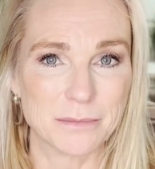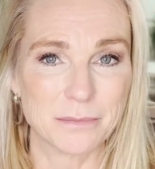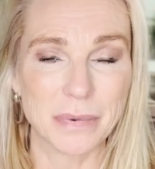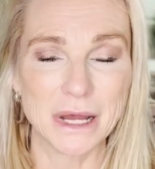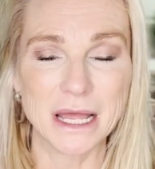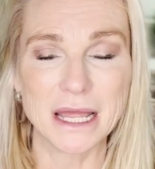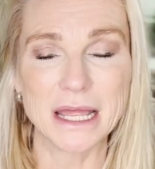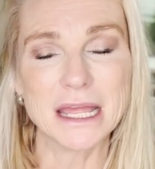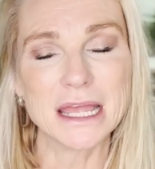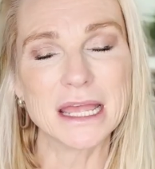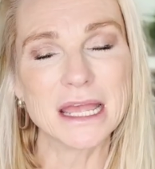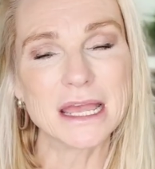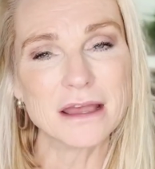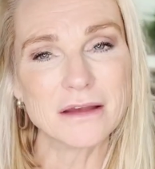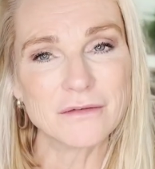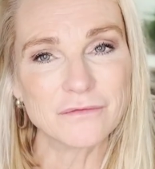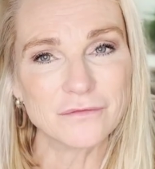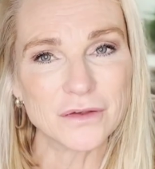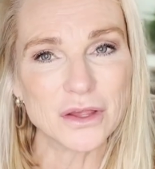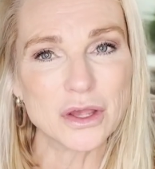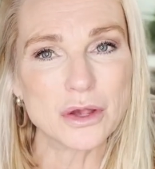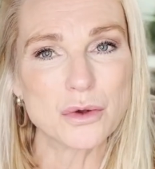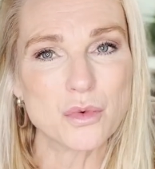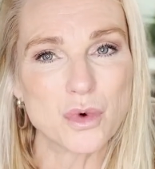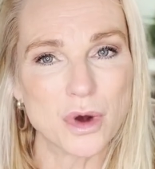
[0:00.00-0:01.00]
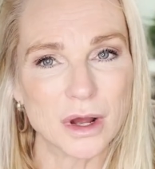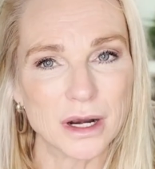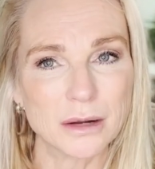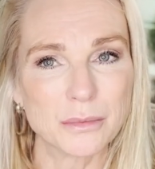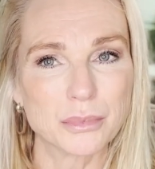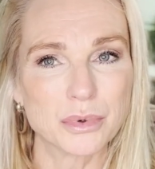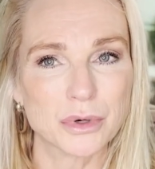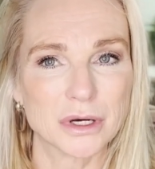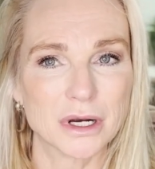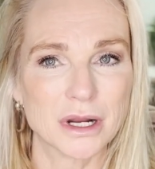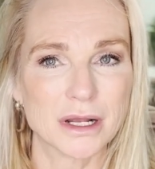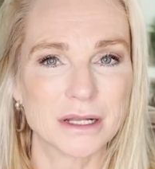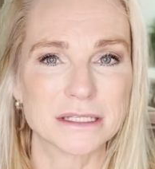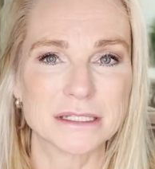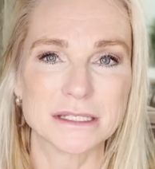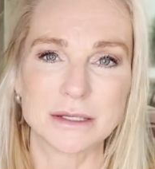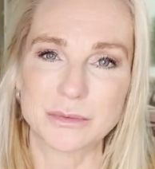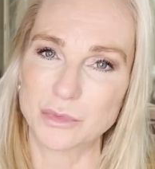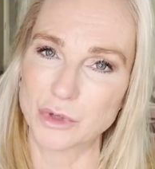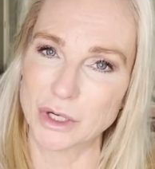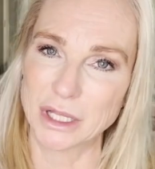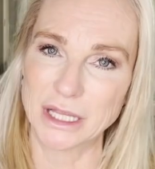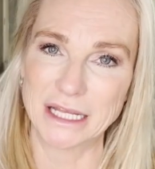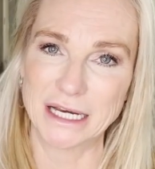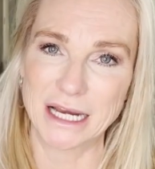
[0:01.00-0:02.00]
but if you want to put on
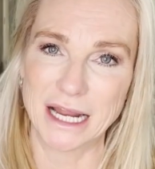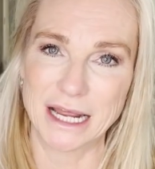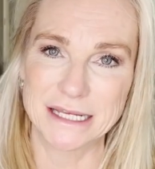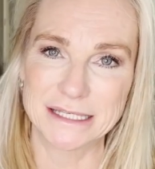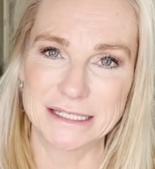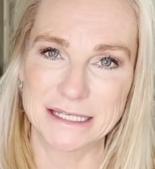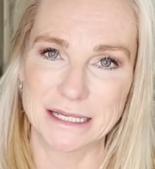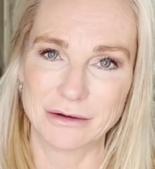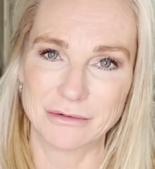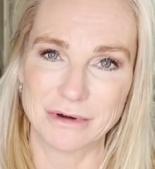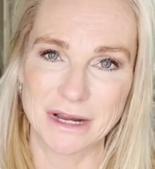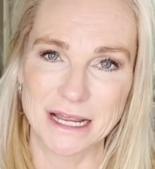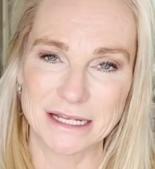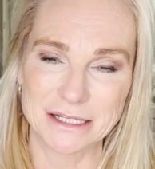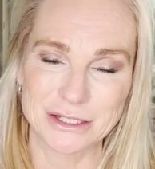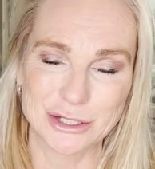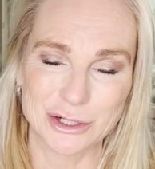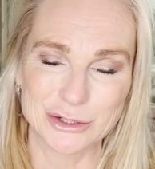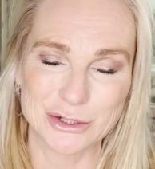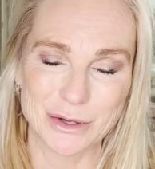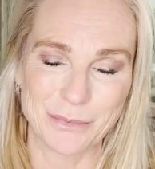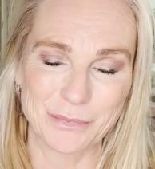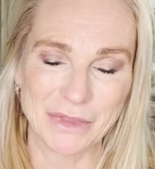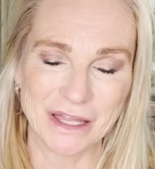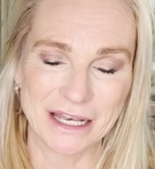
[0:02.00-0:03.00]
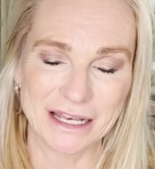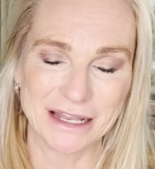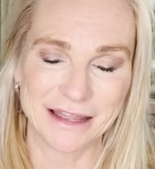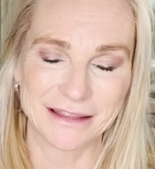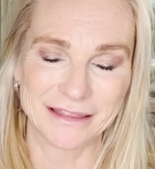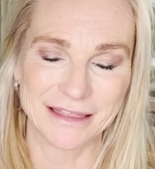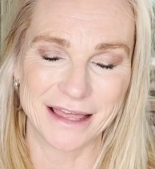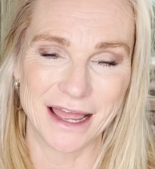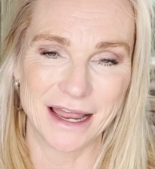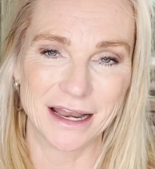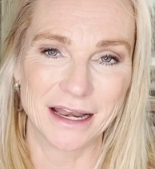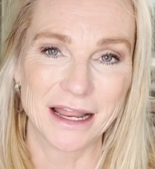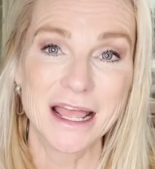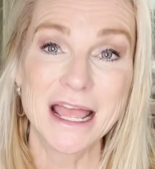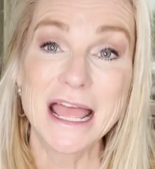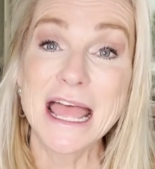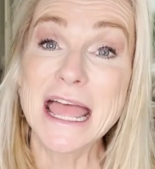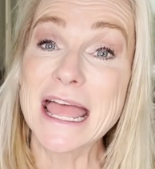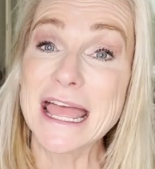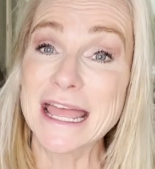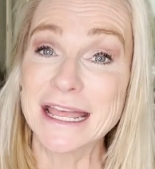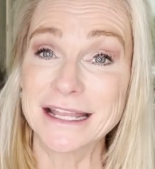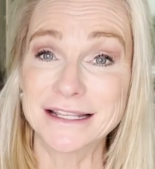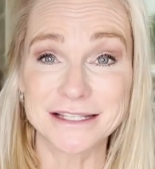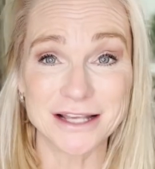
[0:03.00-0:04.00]
some really nice earrings or something like that,
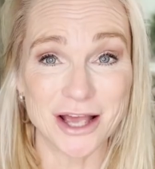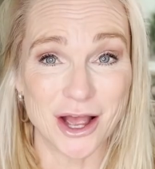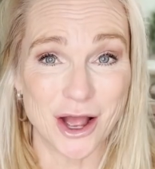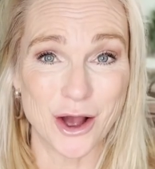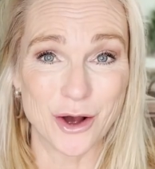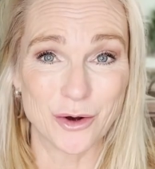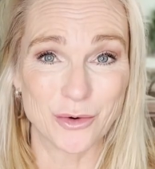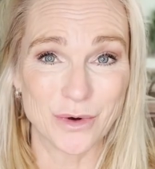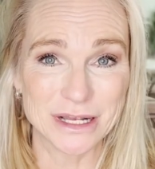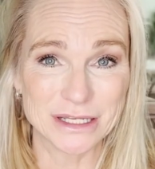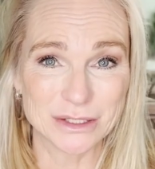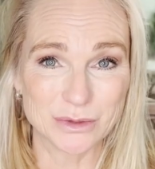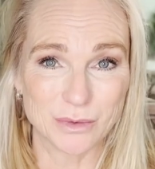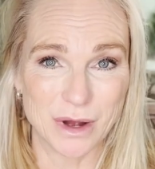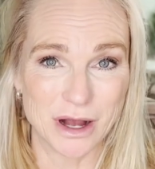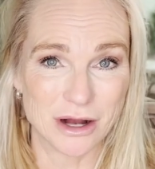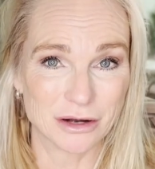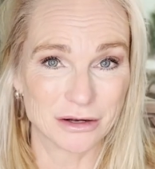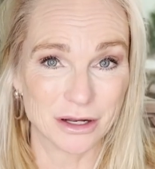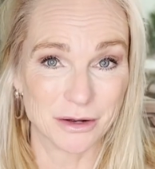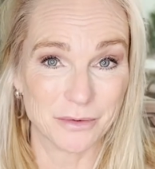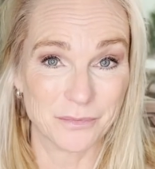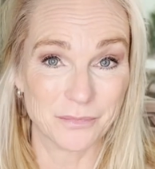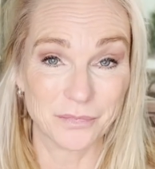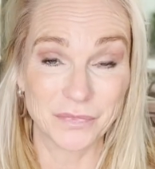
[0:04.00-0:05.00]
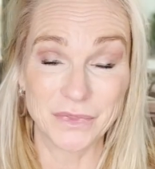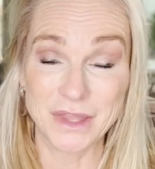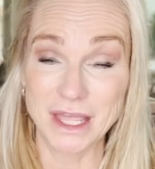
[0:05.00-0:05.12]
it's always welcome.